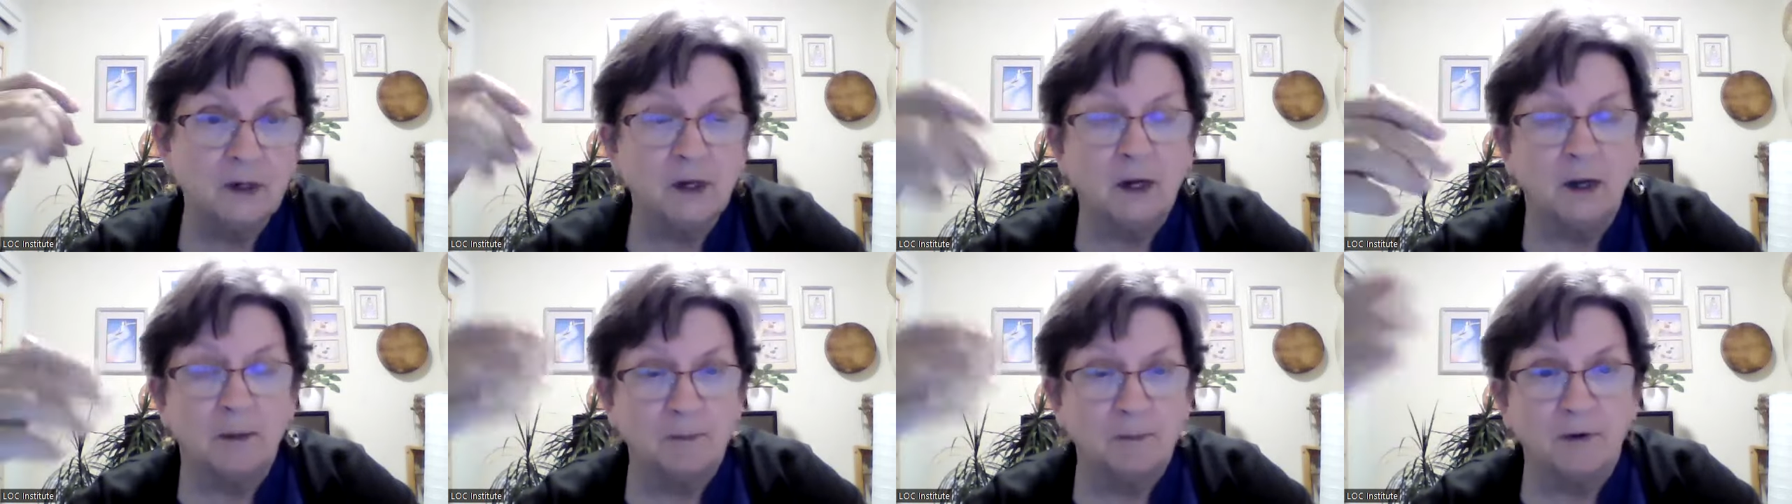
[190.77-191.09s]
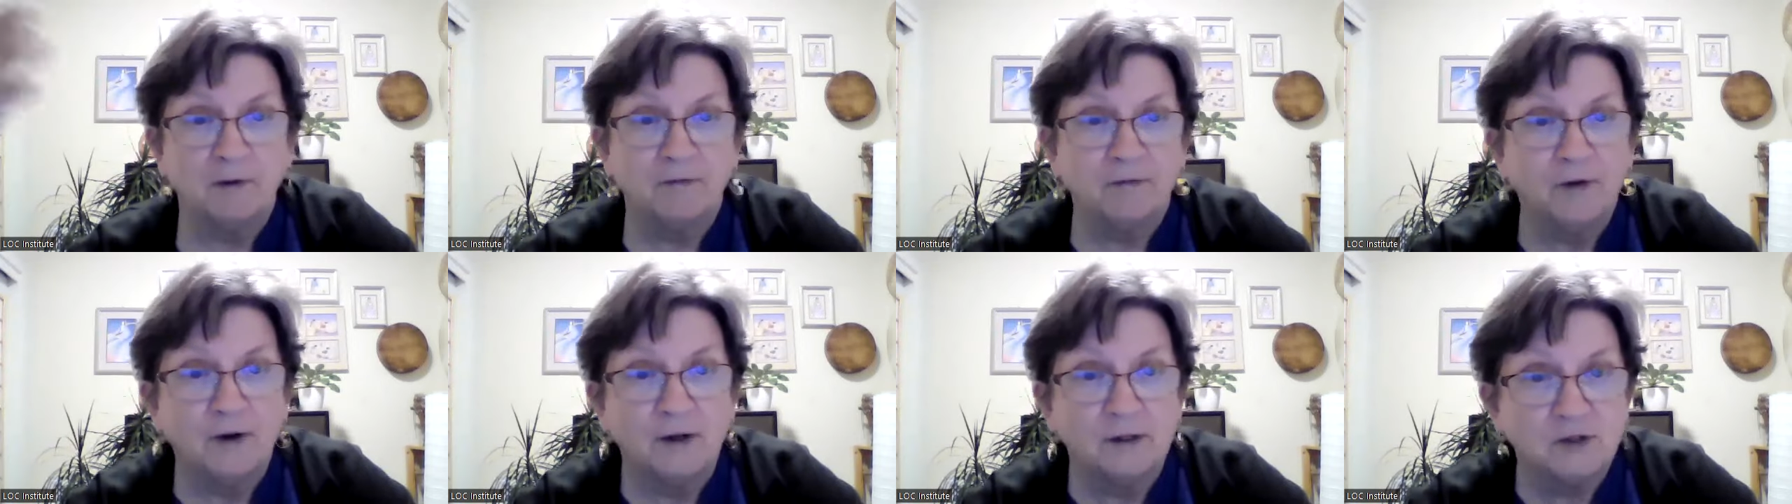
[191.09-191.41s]
a
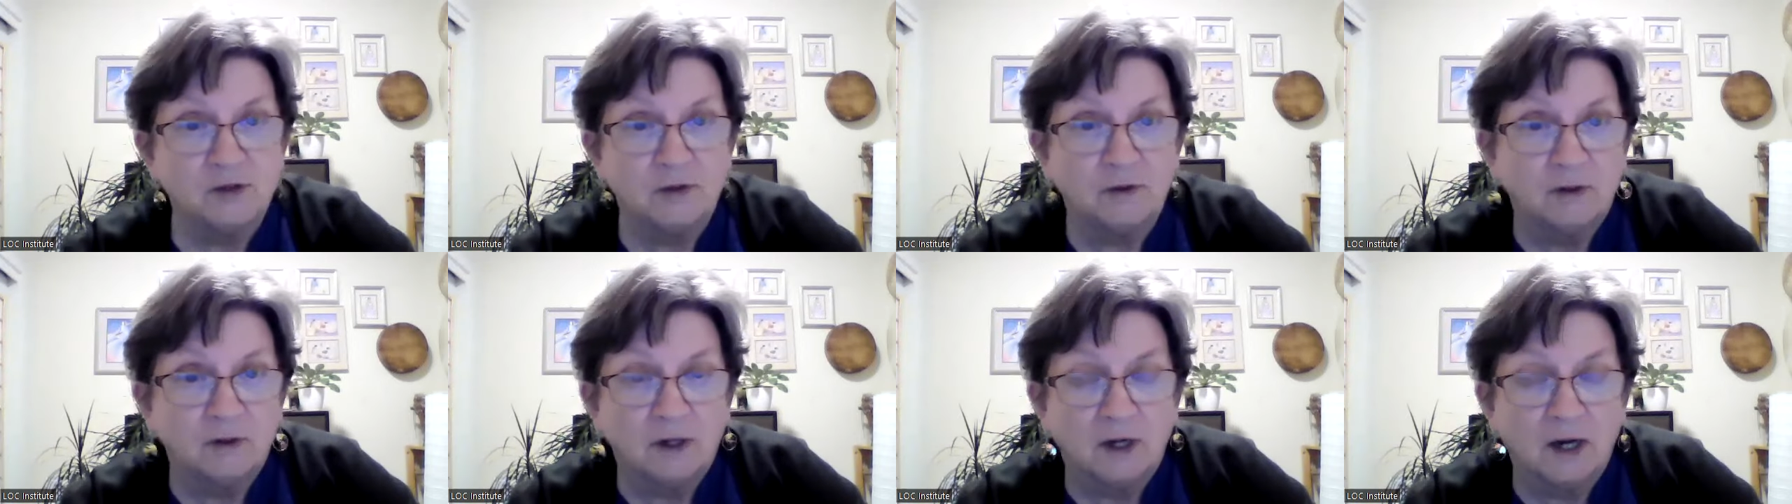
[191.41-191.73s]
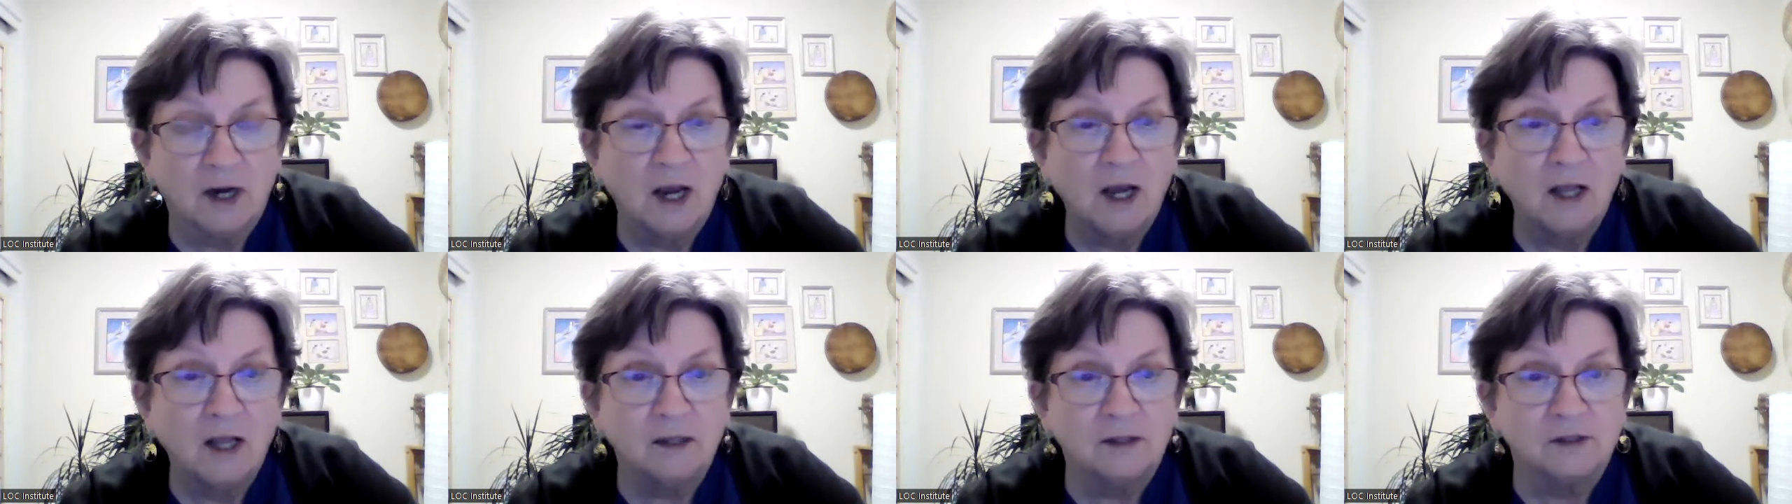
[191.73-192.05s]
professor at a
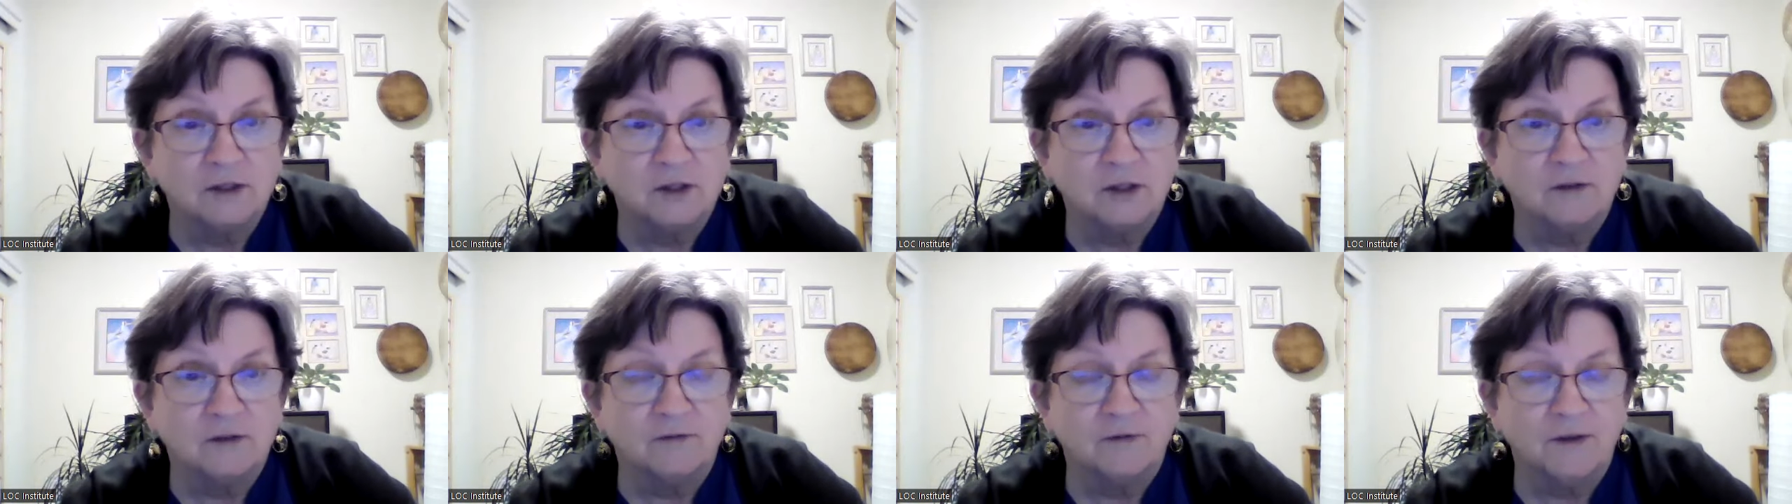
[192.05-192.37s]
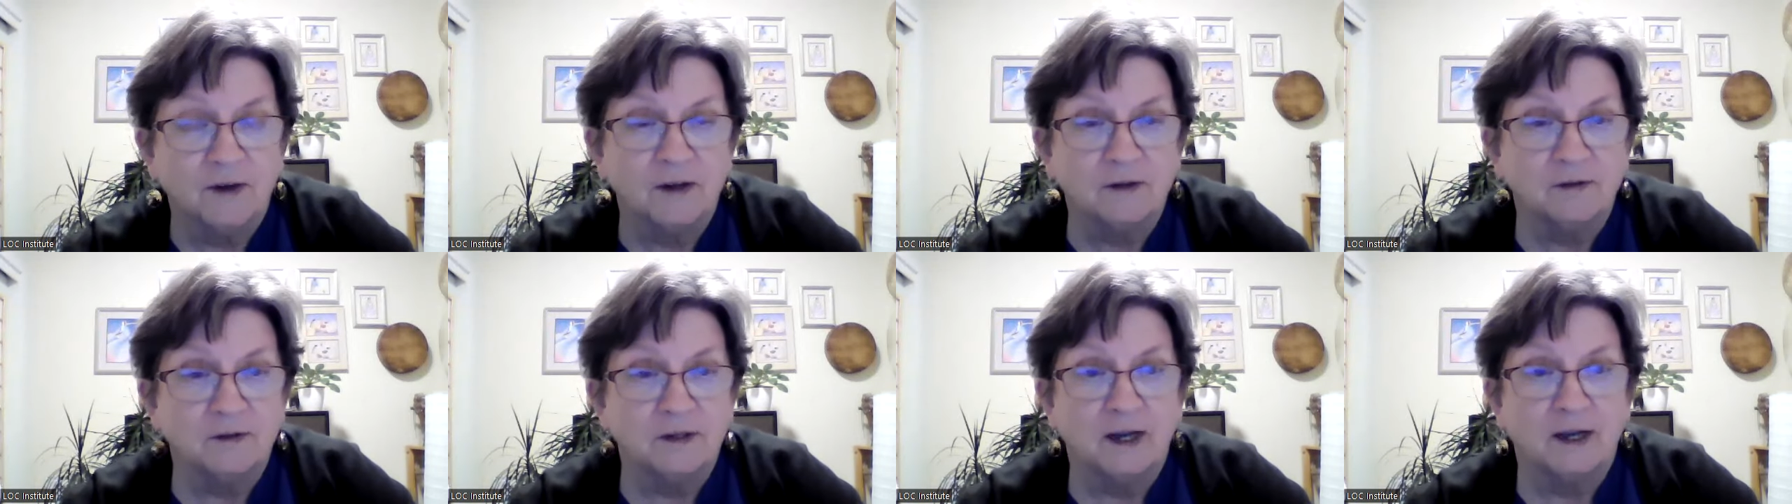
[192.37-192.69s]
college had
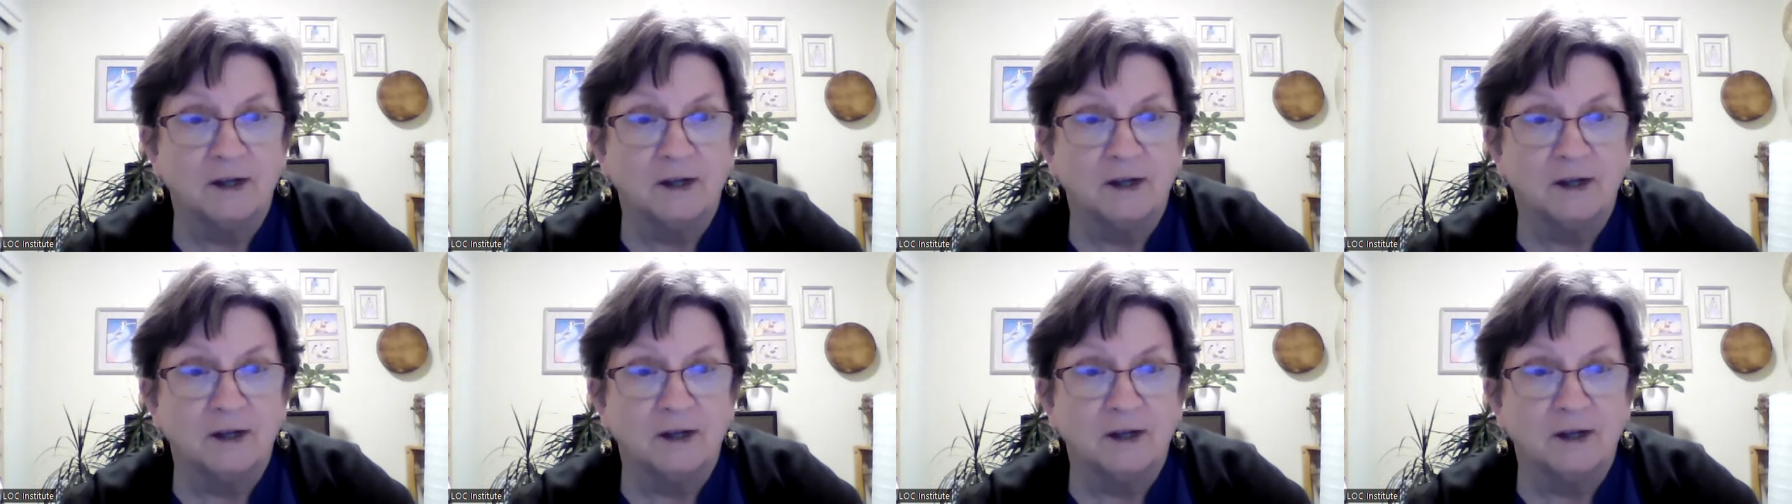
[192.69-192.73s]
found